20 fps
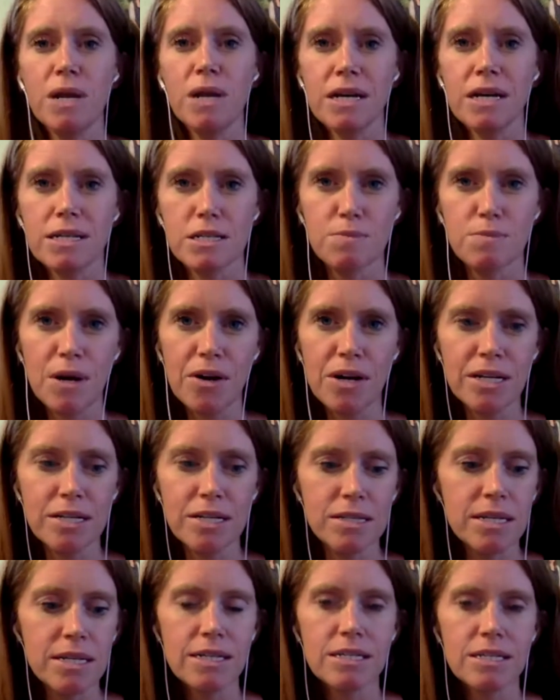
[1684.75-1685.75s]
been
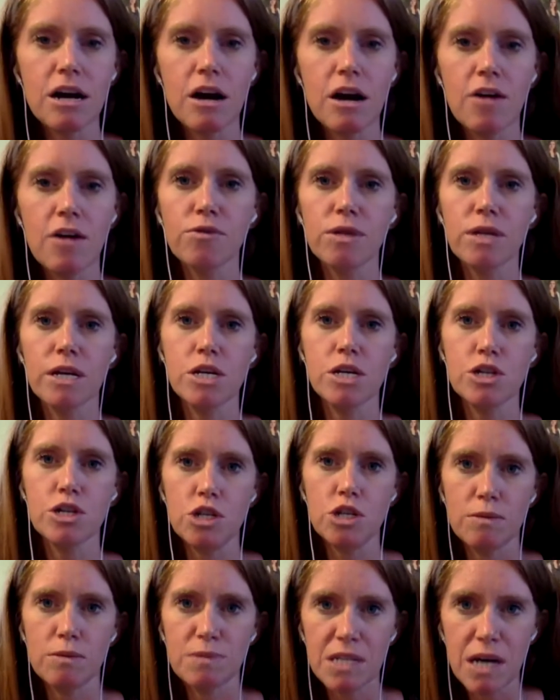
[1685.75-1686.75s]
experiencing tough
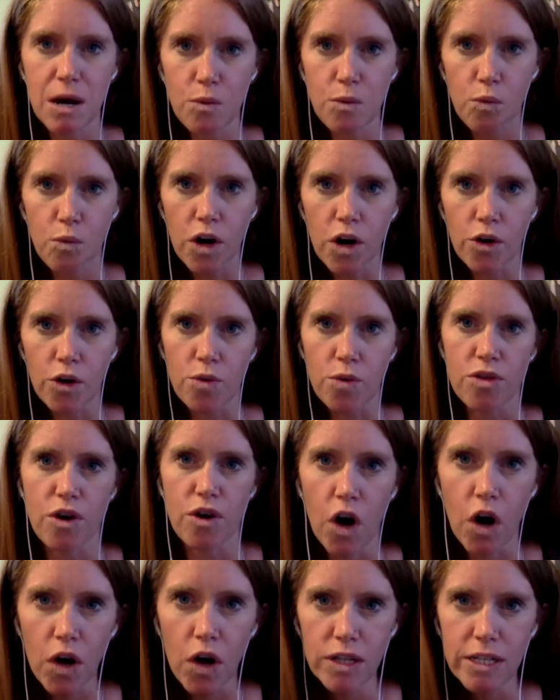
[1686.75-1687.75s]
relationships at work, with
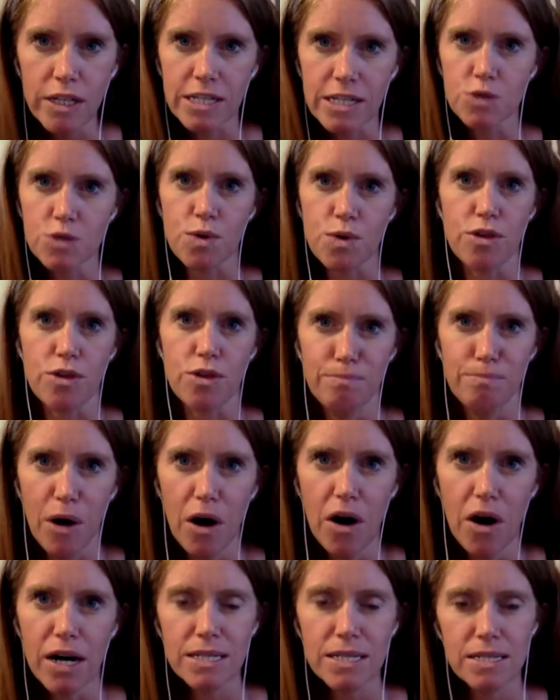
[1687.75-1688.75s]
colleagues, with your
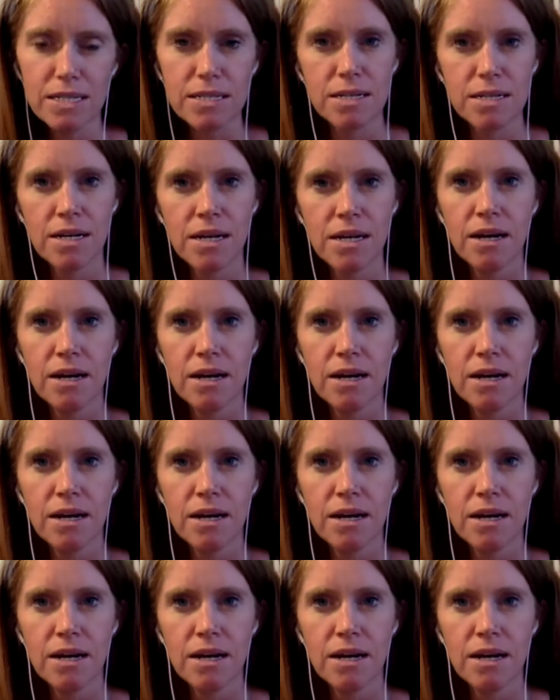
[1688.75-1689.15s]
boss,